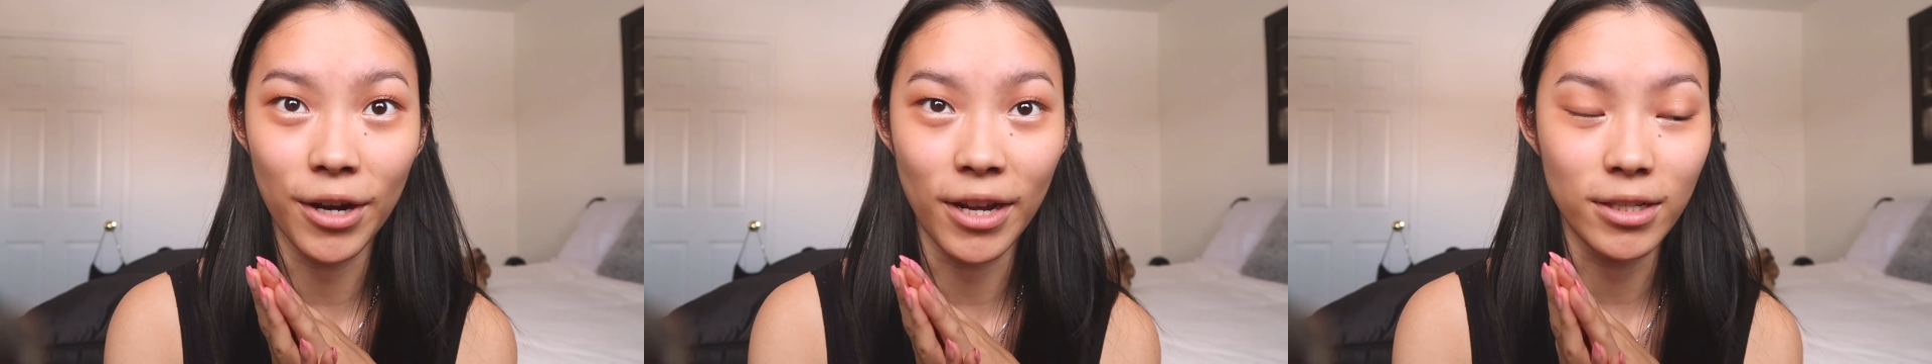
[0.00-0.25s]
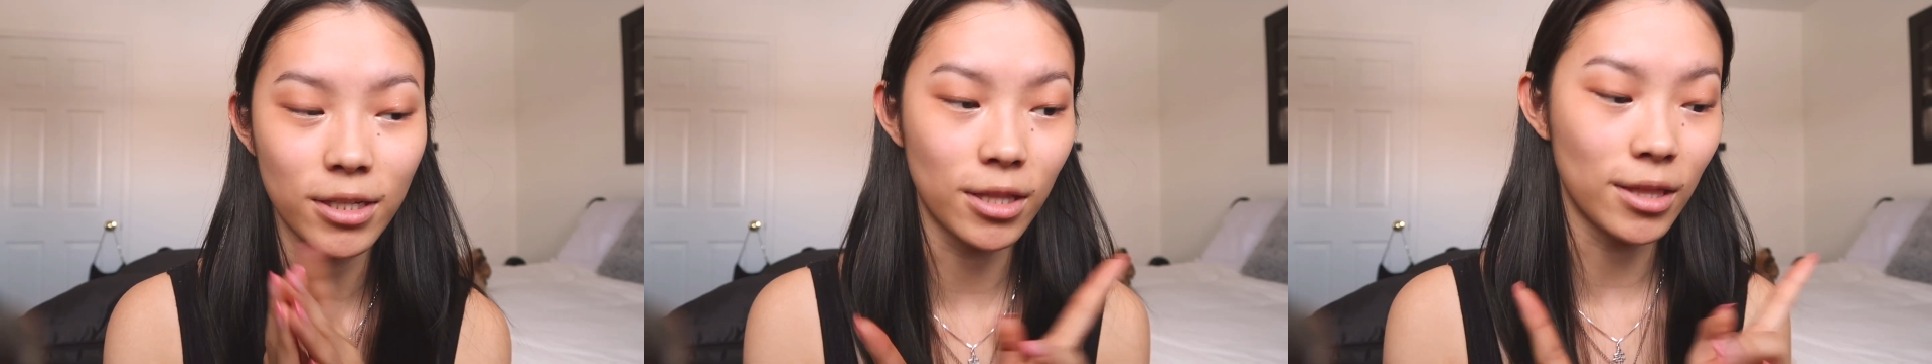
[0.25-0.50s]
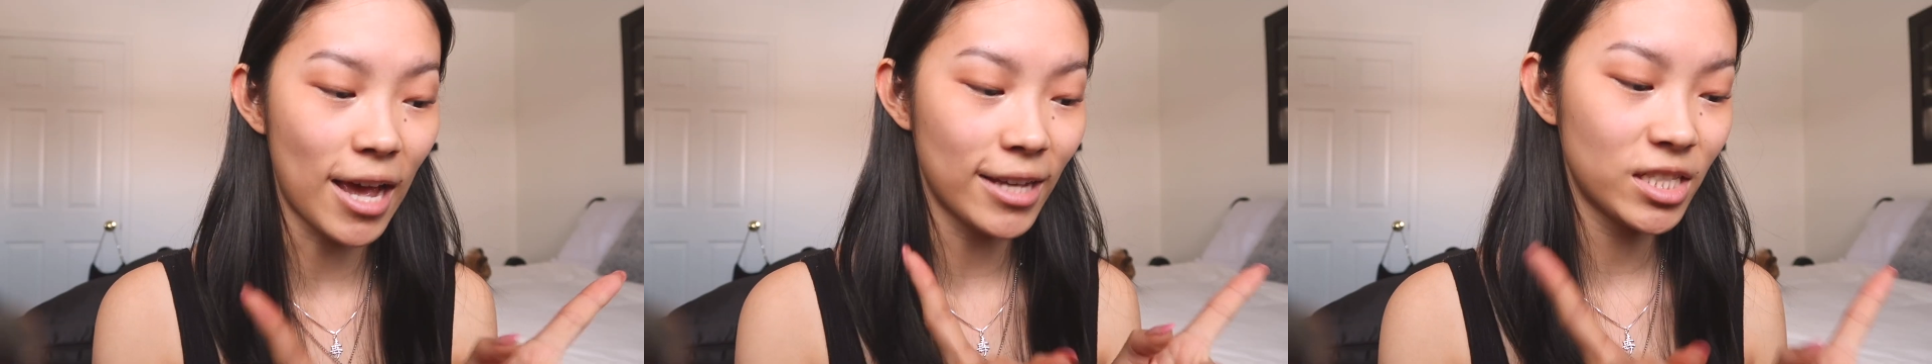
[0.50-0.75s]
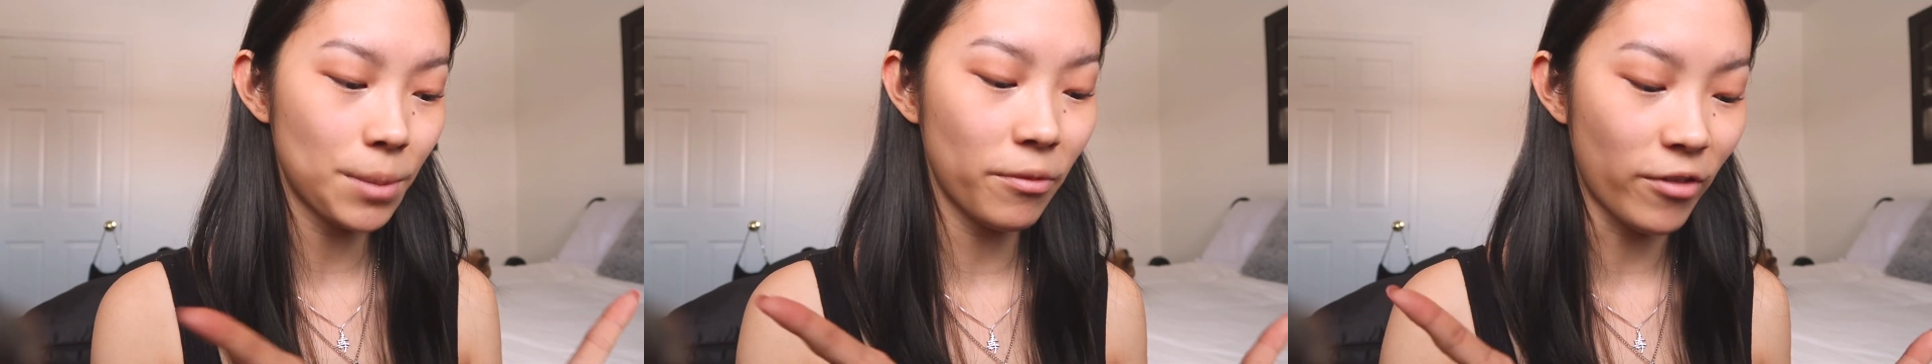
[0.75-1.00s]
right, the
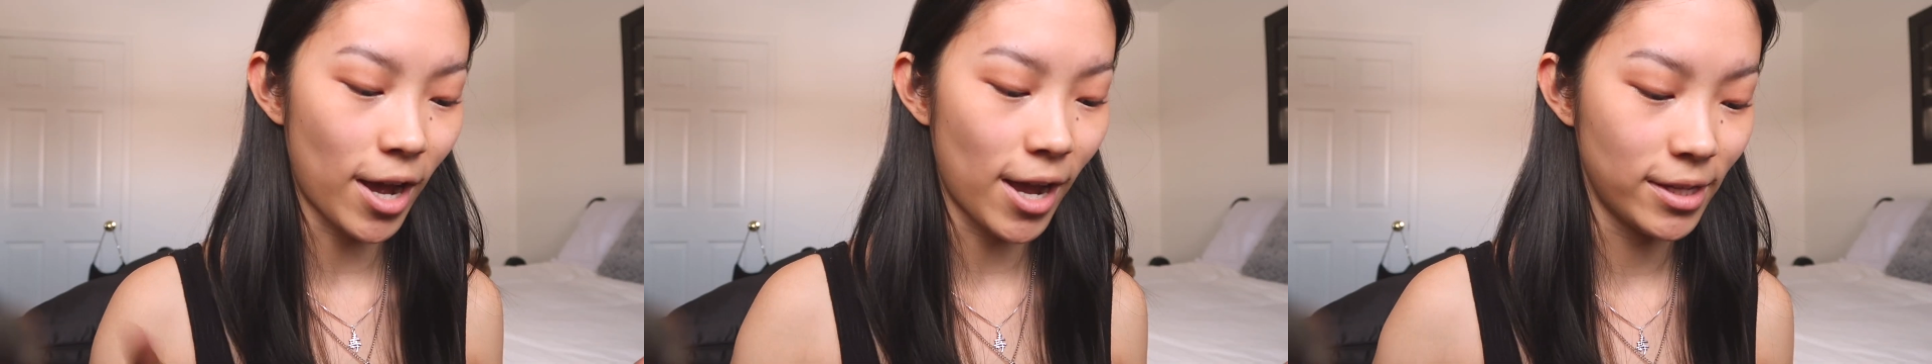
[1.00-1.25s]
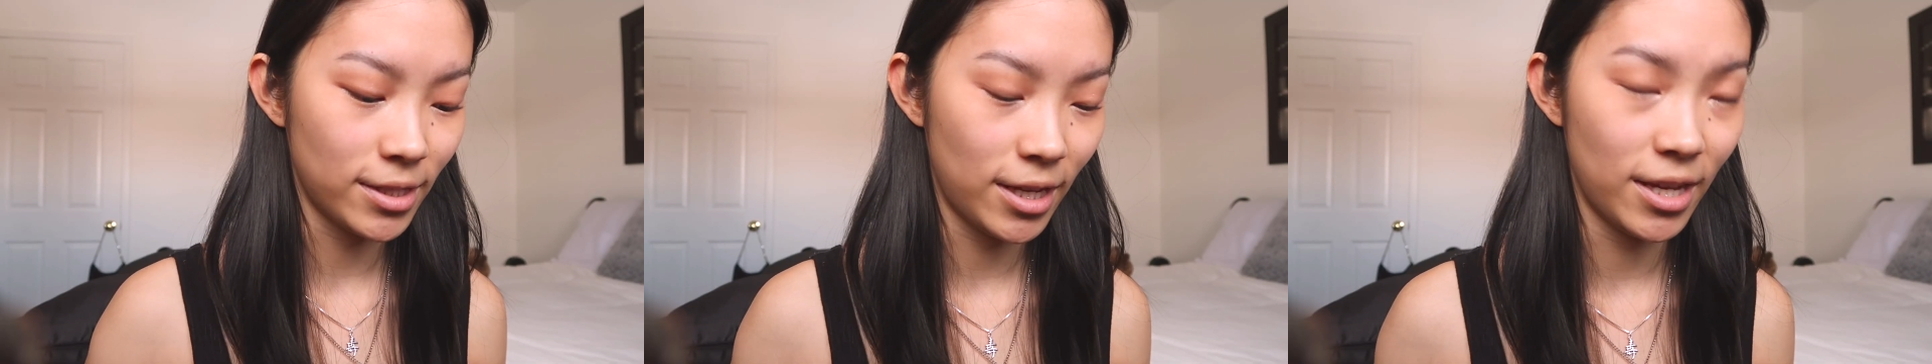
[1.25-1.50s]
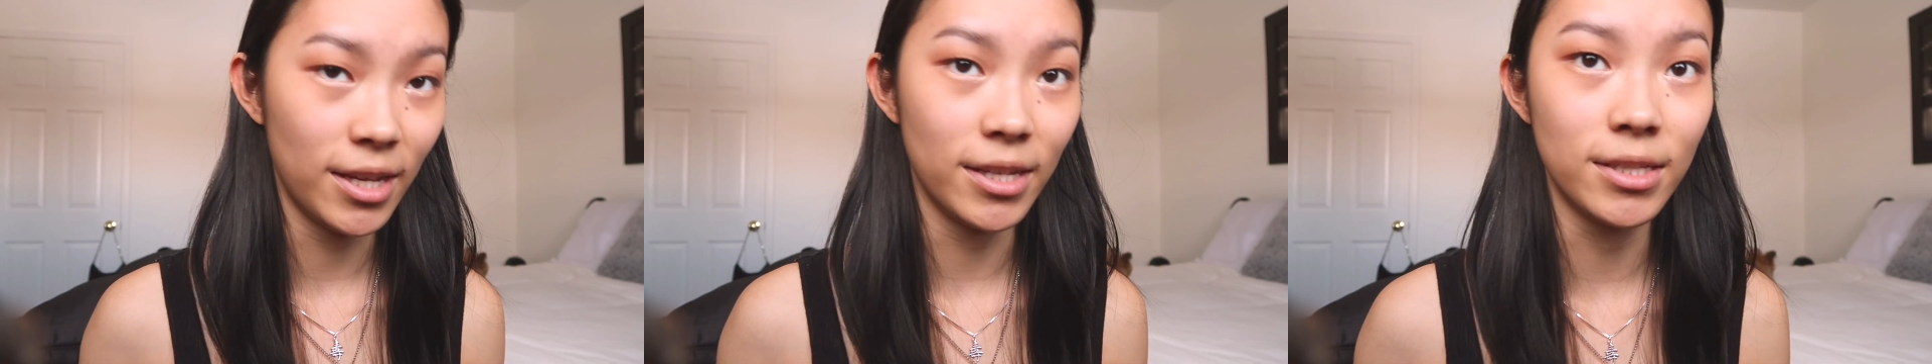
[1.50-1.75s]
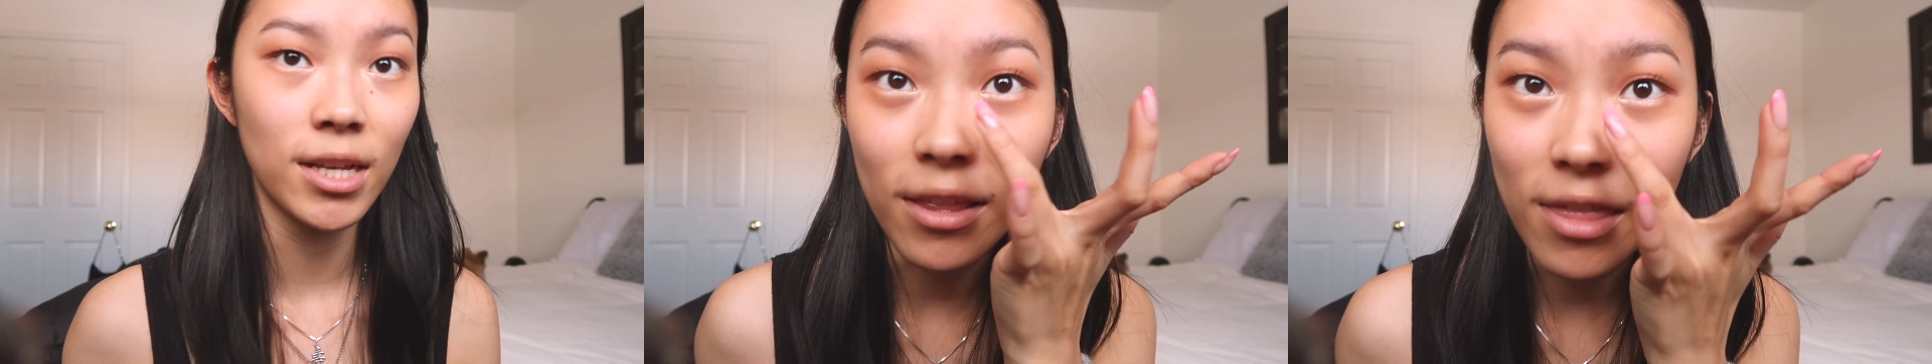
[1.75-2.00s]
last step of eyes
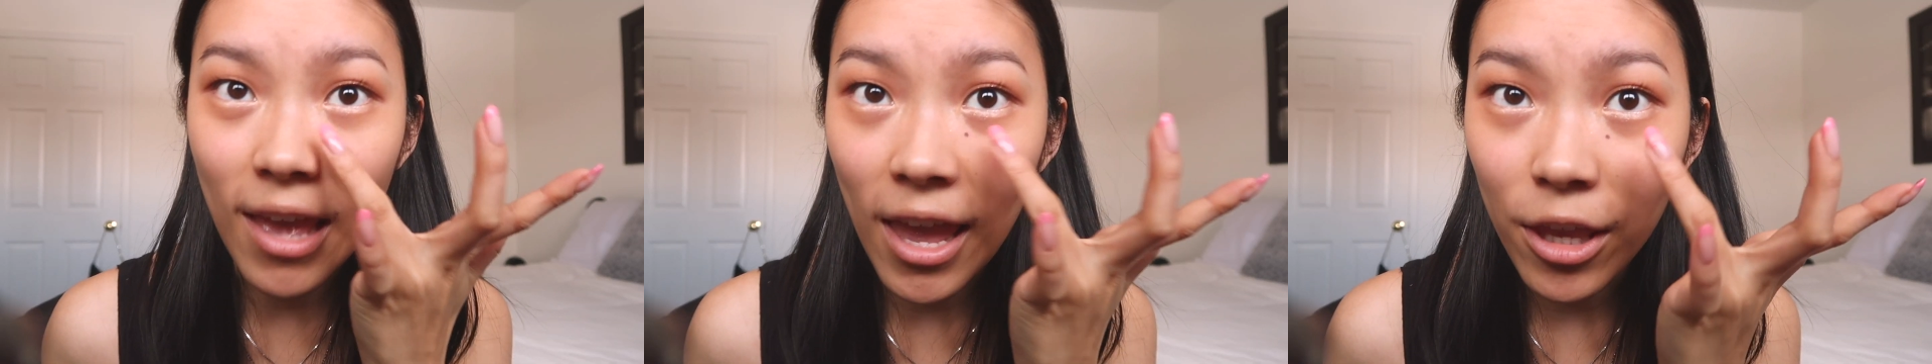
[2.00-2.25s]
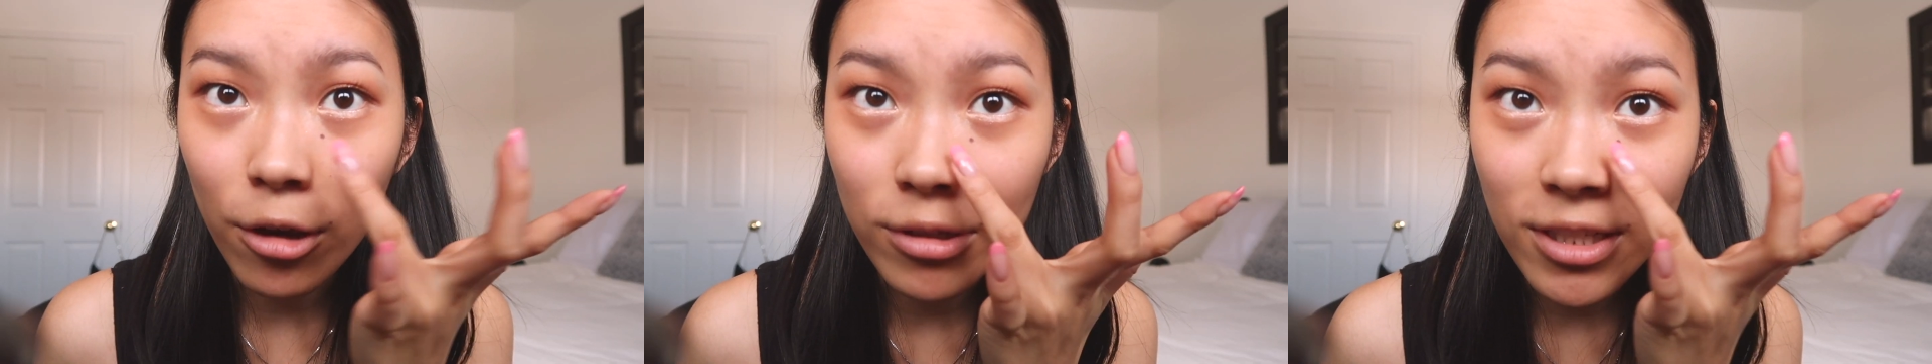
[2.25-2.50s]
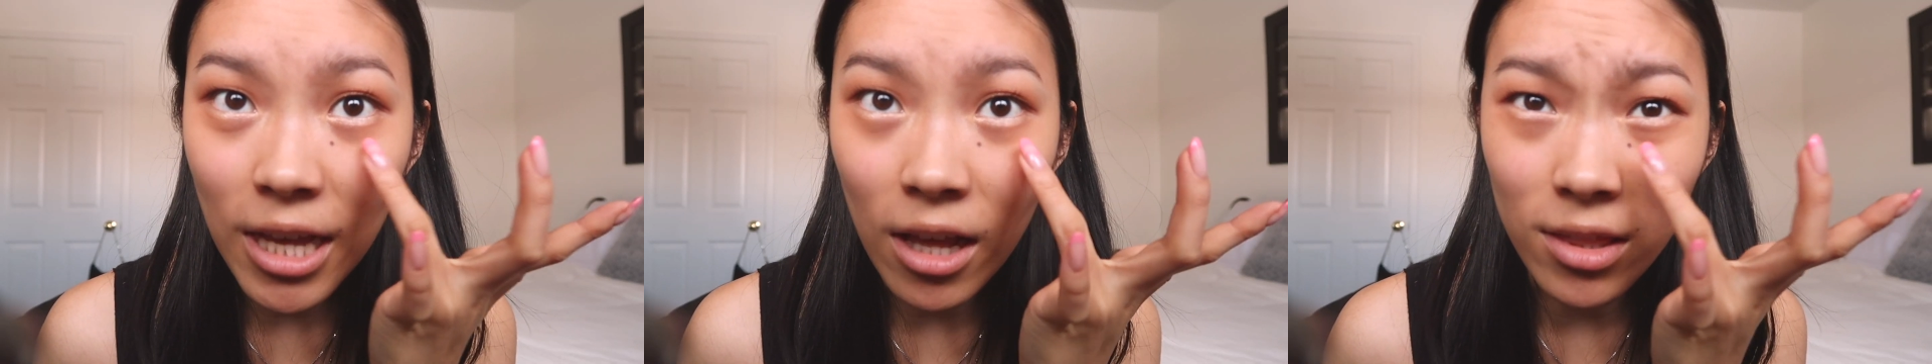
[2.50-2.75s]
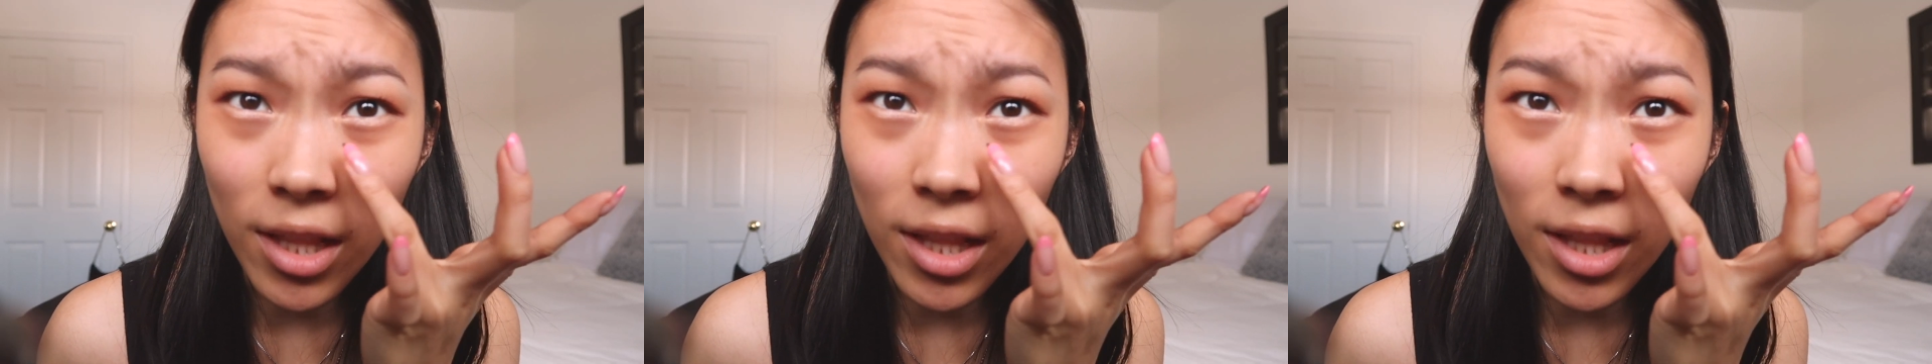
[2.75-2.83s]
is like the yesstyle